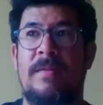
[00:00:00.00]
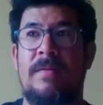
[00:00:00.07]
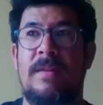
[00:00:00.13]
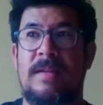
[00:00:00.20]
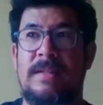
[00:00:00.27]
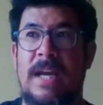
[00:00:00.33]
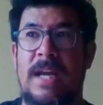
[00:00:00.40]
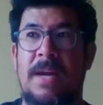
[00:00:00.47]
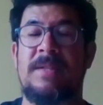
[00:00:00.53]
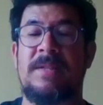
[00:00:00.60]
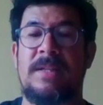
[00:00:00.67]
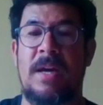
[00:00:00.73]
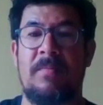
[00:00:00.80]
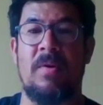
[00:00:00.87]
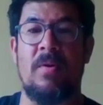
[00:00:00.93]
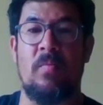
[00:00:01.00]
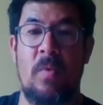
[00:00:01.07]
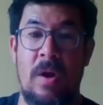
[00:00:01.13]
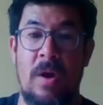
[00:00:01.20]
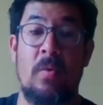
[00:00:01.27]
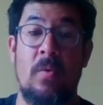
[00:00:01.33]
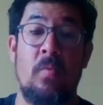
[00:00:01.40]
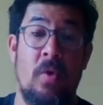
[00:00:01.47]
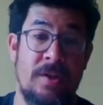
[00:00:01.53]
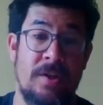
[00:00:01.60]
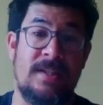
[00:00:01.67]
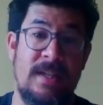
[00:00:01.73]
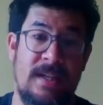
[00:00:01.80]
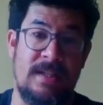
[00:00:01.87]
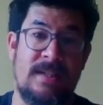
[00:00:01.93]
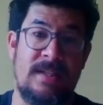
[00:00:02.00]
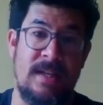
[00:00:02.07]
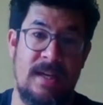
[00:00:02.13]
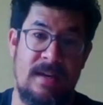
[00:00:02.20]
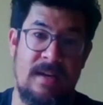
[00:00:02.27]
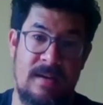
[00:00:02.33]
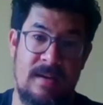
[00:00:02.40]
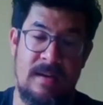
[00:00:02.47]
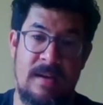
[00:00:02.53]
the same summer when I was 16.